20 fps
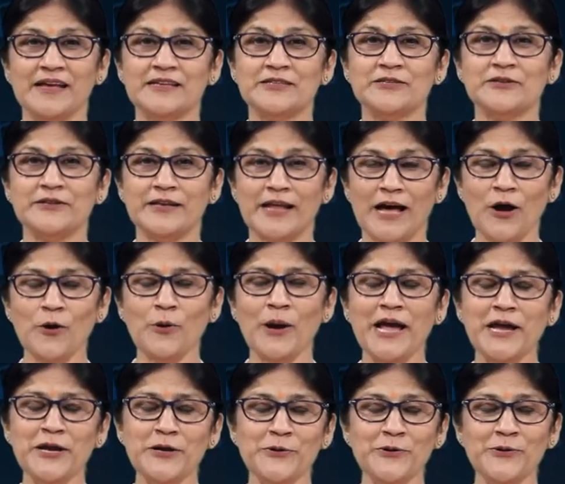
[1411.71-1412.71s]
So, now
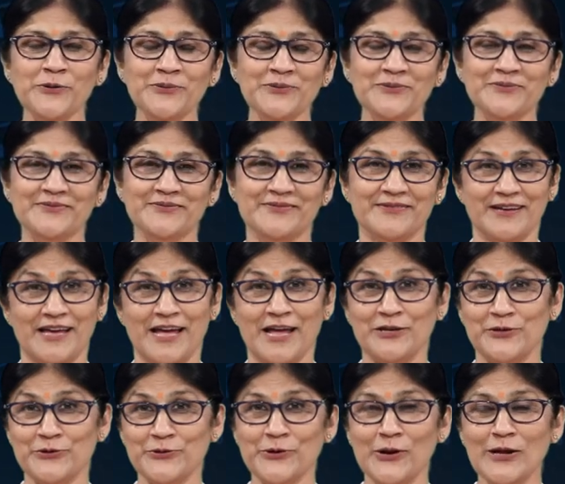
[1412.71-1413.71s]
I know
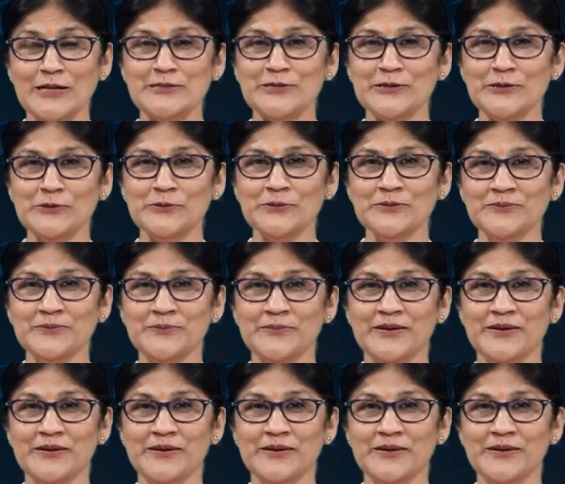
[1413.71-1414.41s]
and you also know,